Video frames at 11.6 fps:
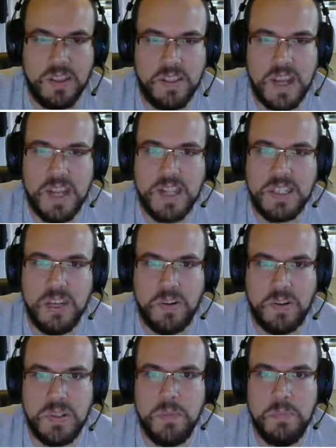that is
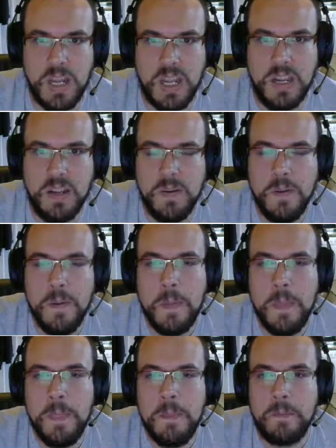going to be
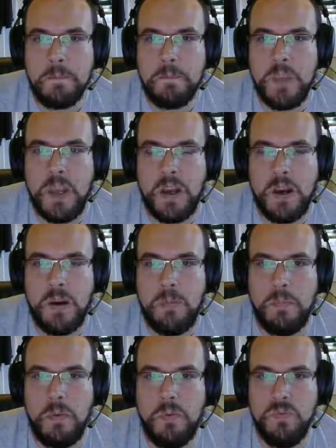
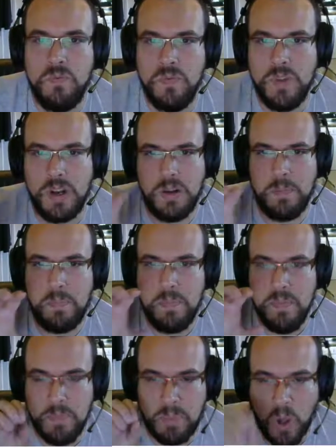um,
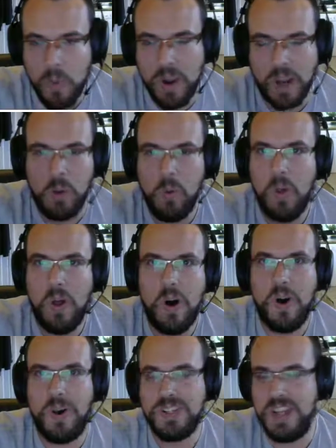blowing all the
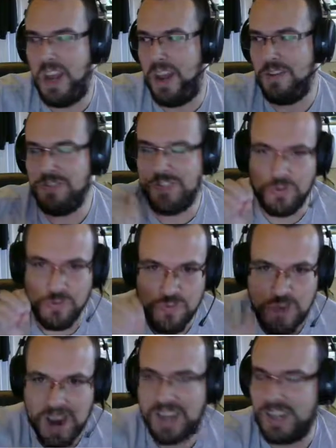hot air
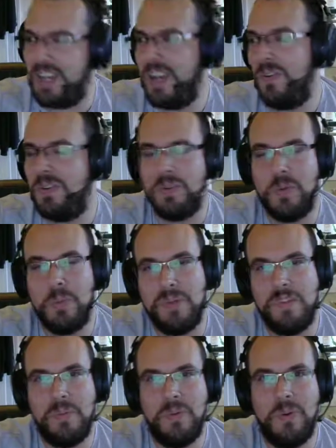directly onto a
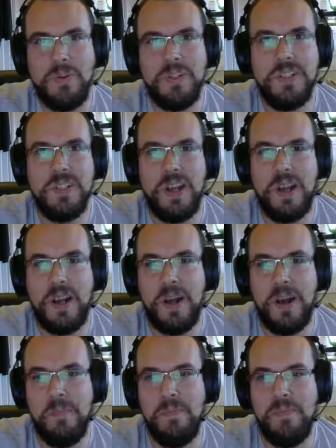motherboard's
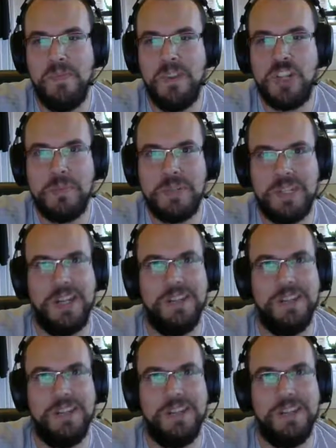chipset.